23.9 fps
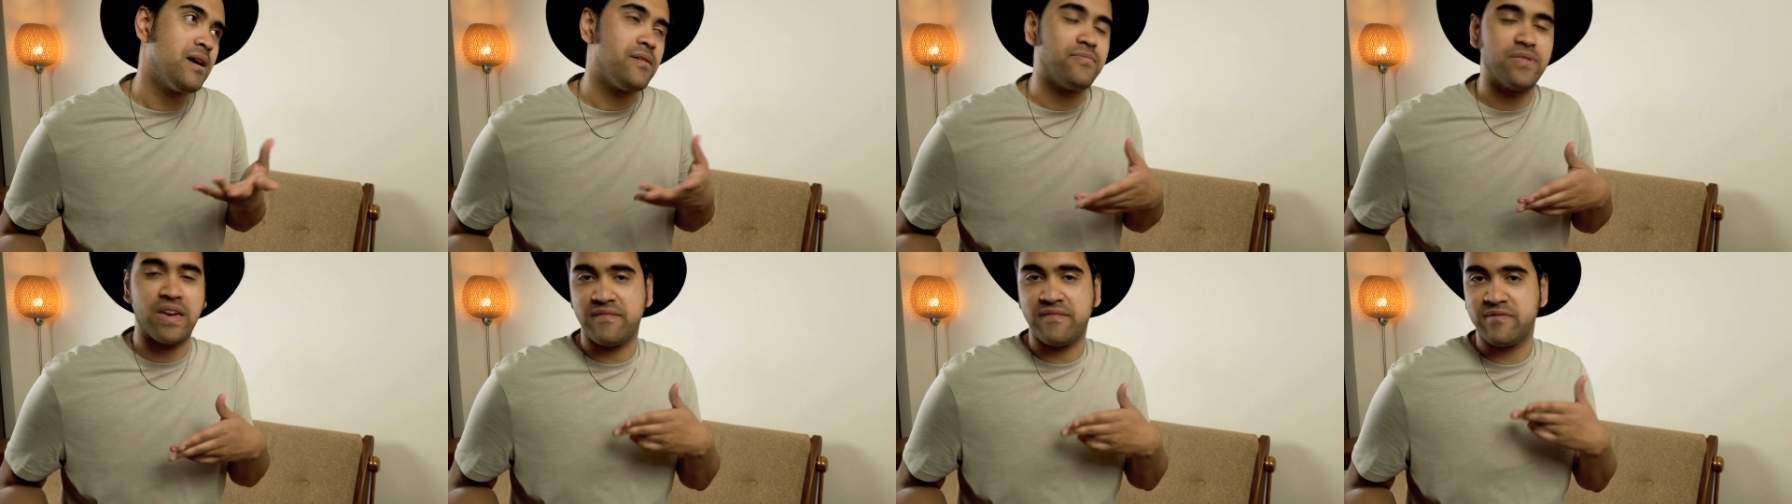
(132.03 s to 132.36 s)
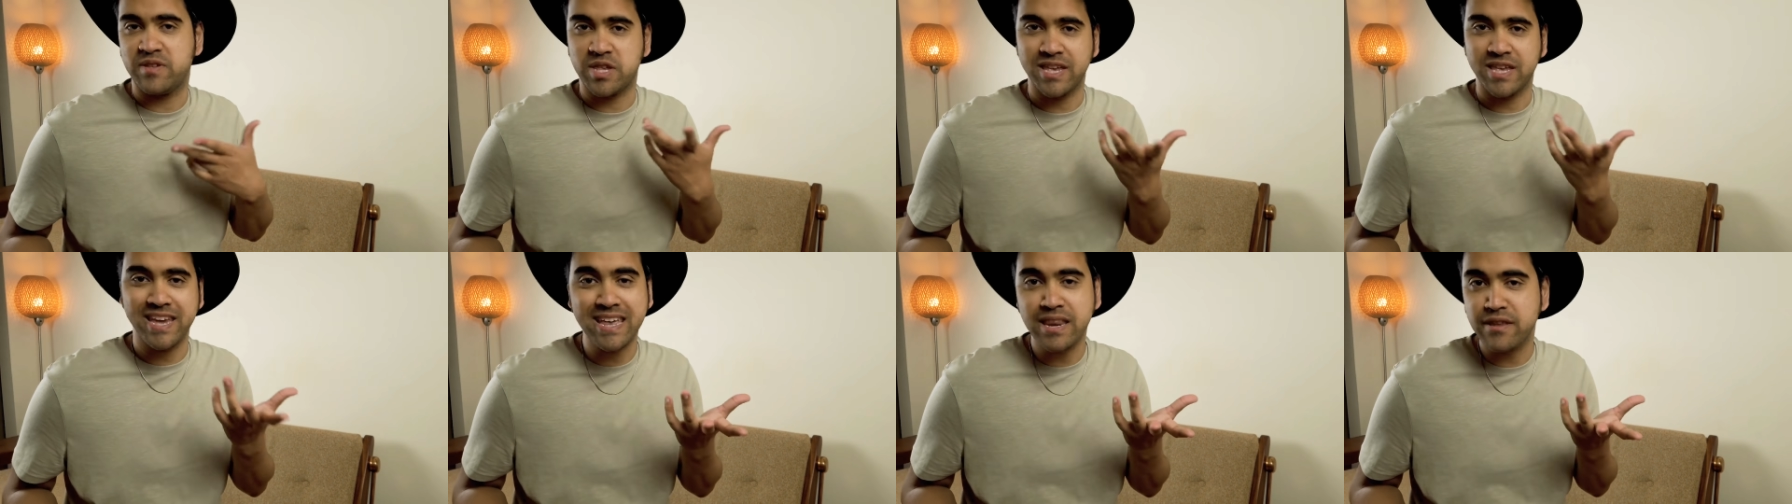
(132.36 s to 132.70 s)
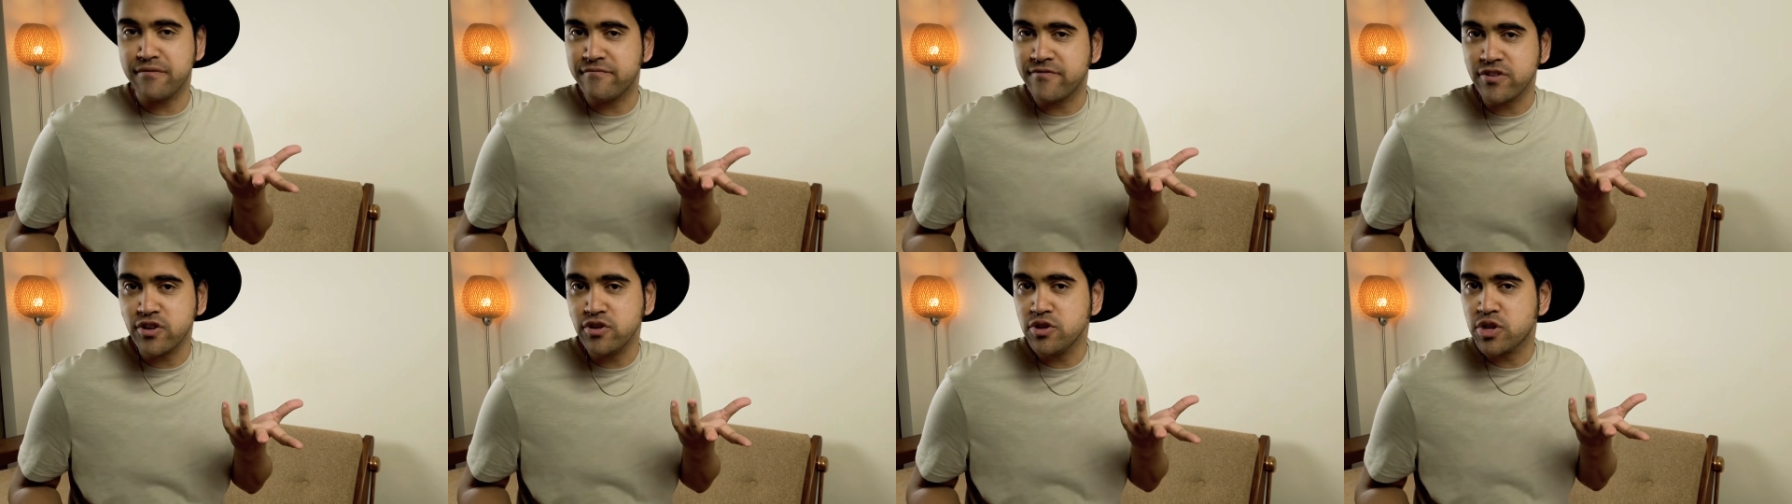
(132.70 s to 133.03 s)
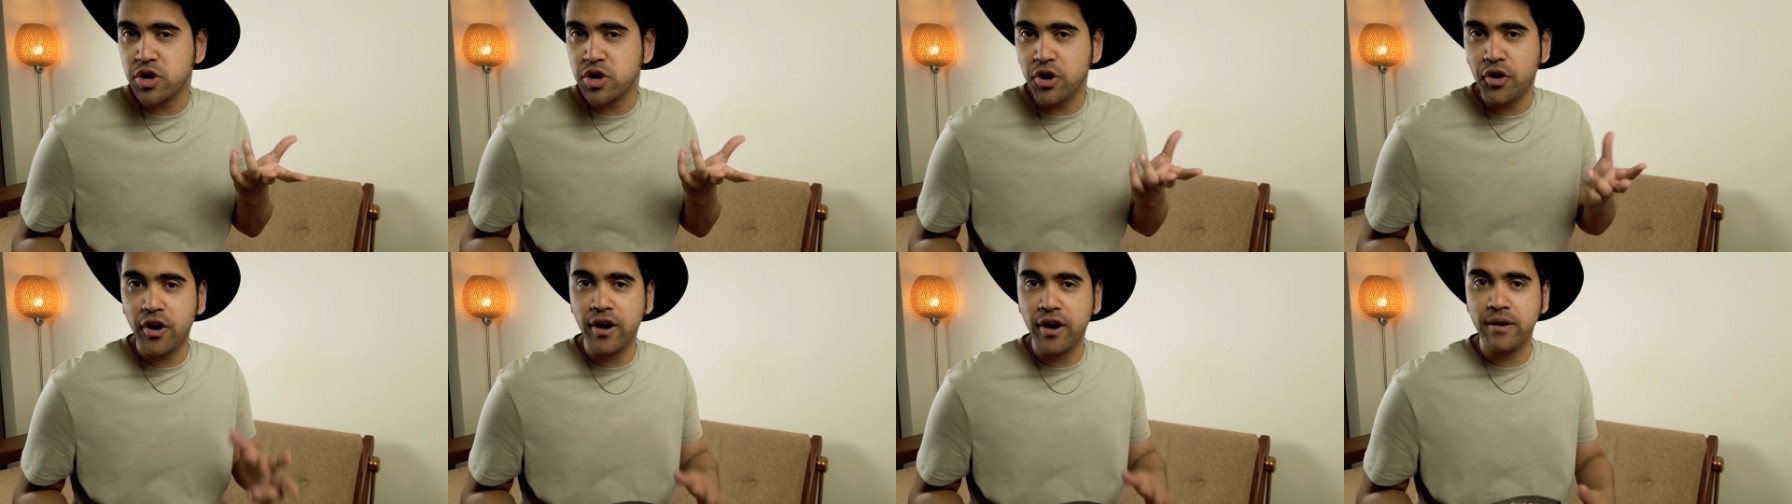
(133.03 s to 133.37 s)
they've seen a few
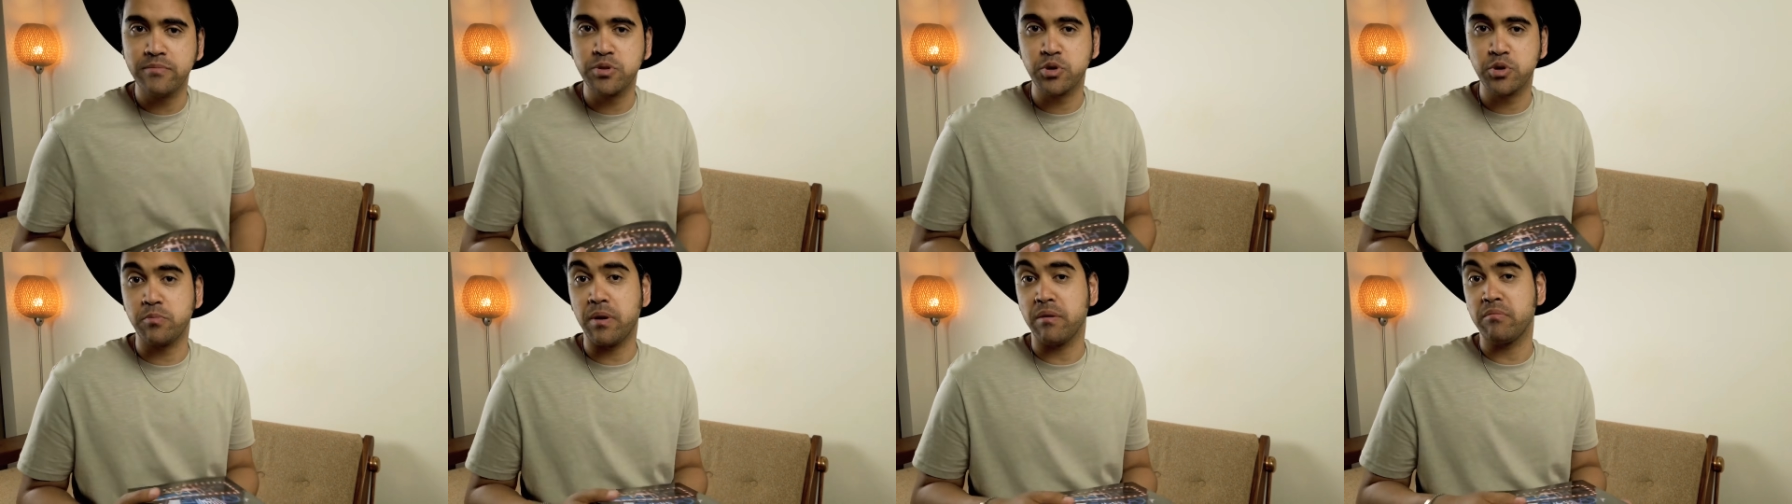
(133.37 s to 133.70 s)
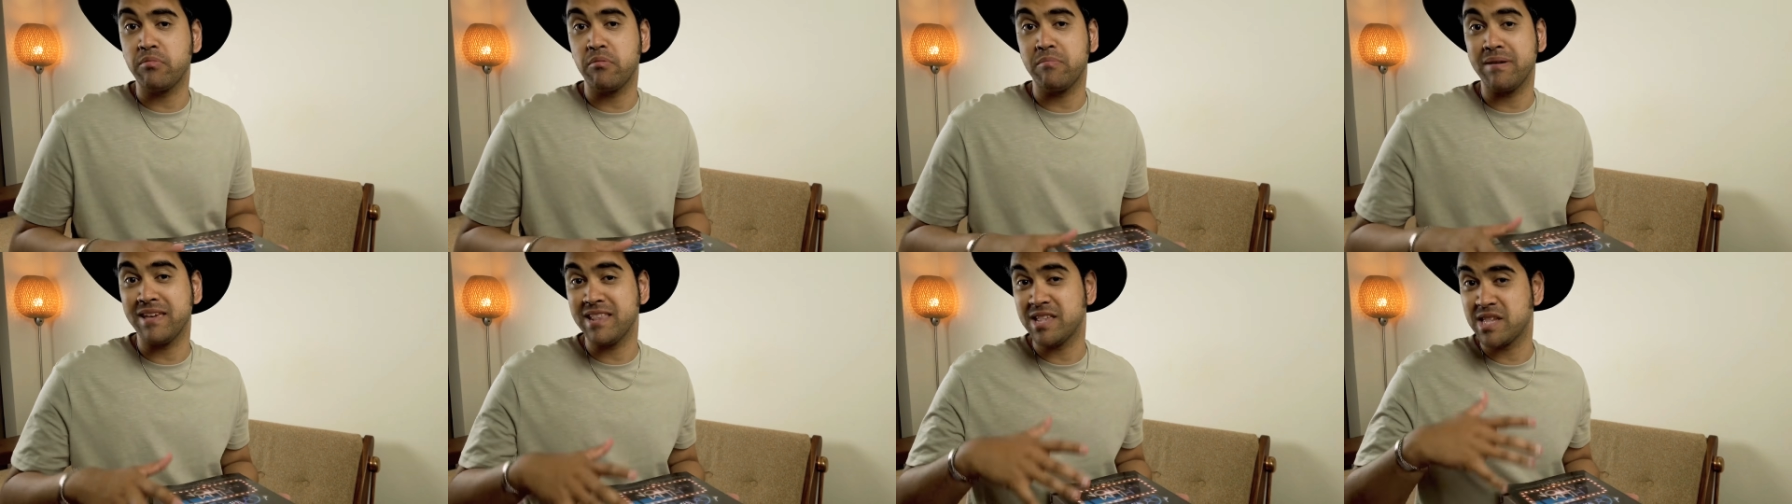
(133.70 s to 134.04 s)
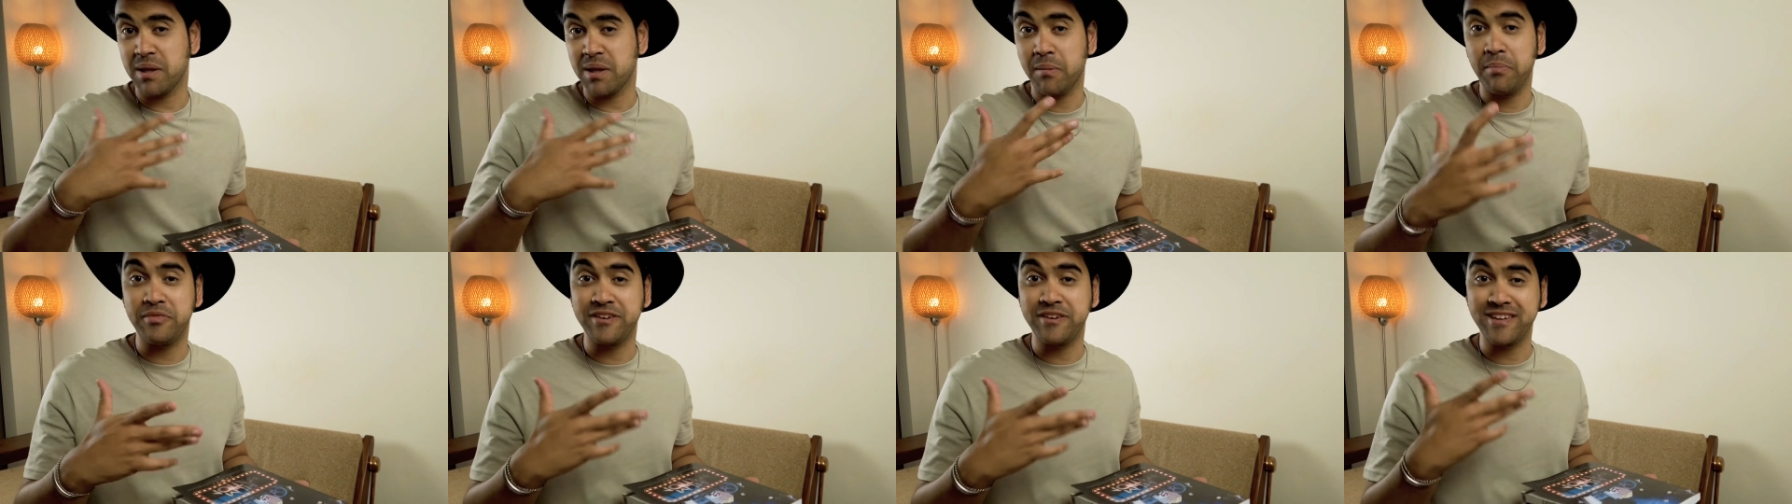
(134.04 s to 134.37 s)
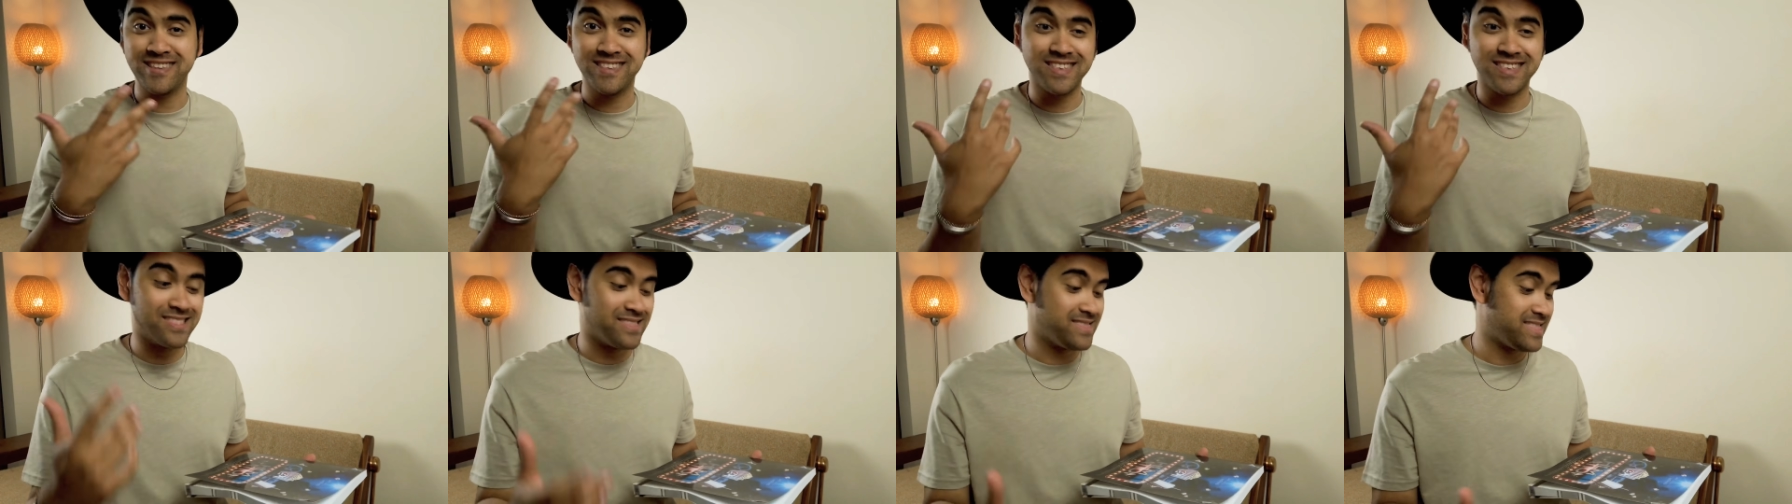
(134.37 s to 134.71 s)
times or maybe means
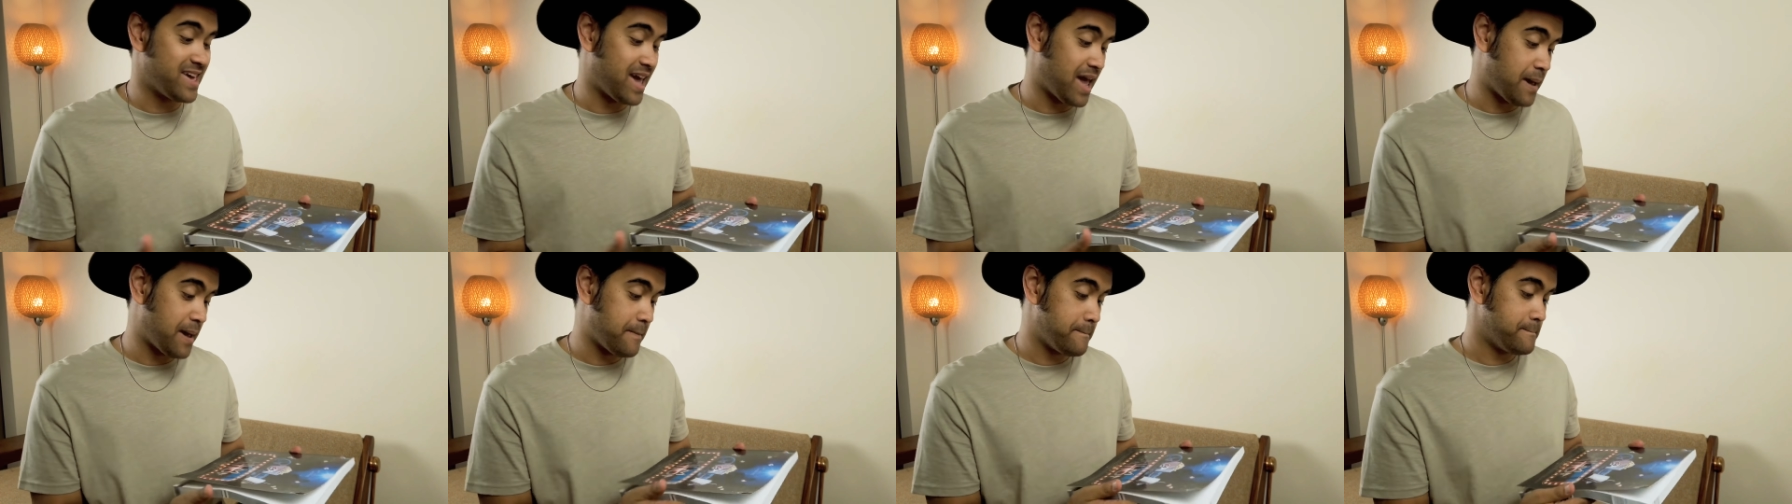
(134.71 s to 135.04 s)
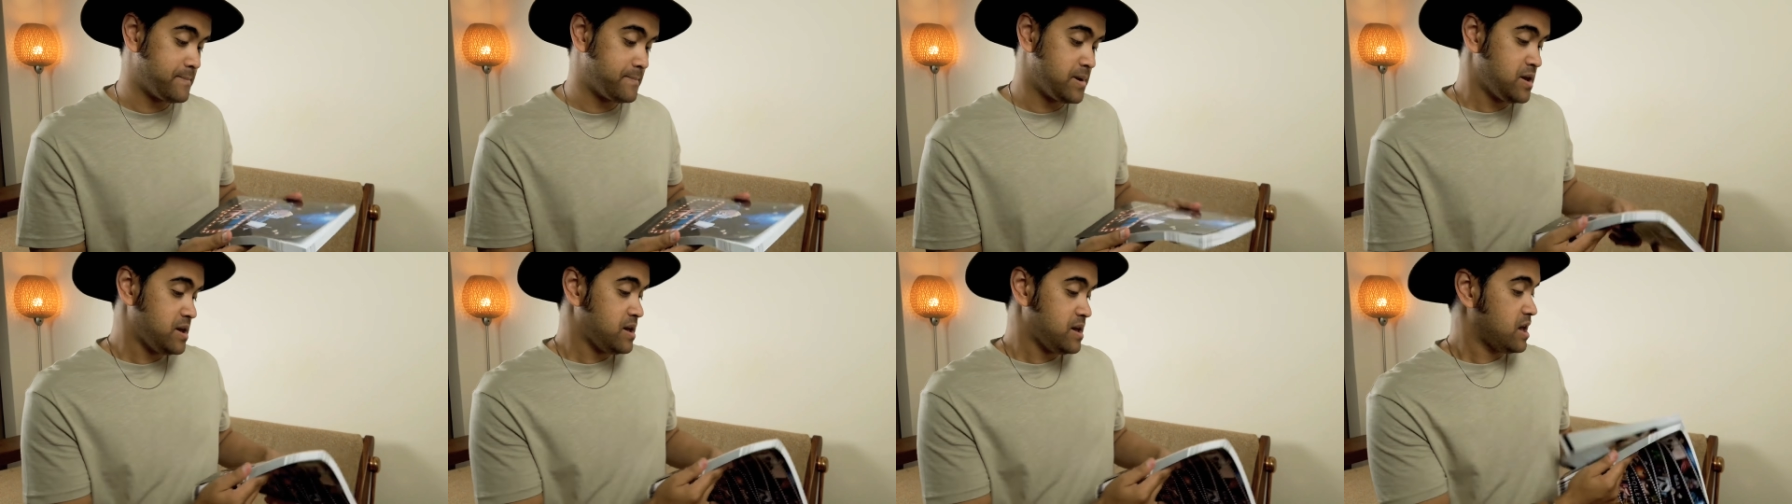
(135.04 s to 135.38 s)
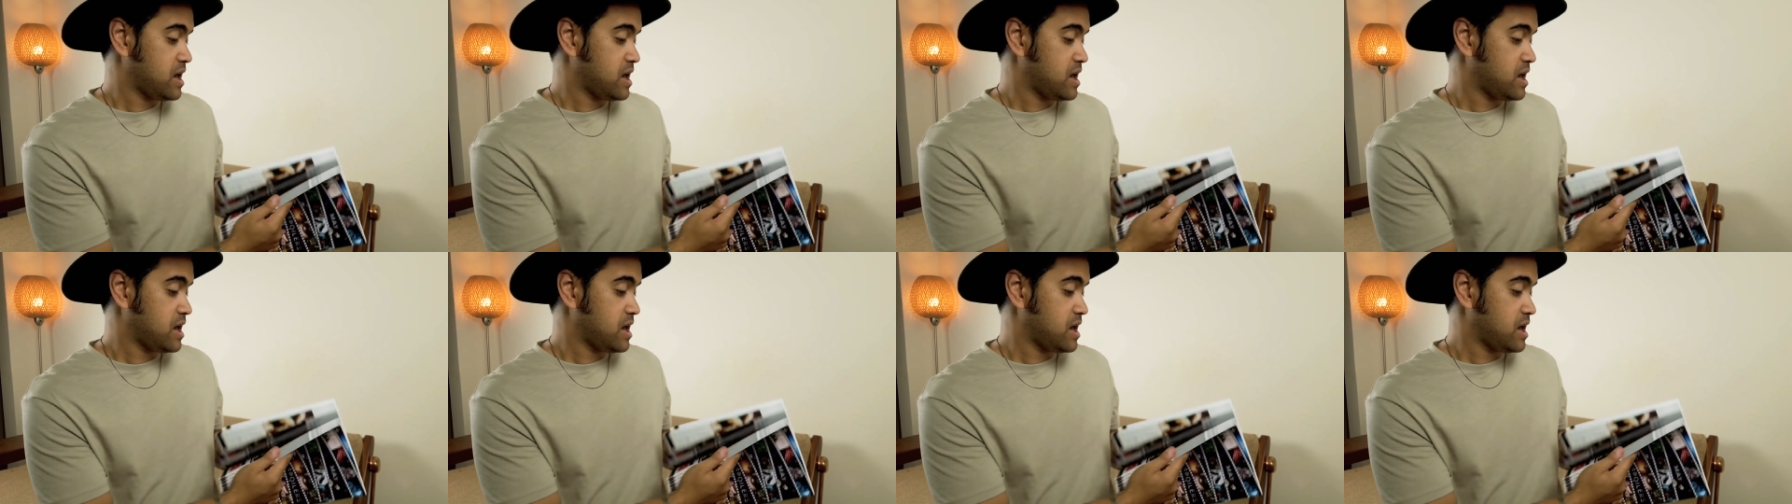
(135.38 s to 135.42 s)
something to them.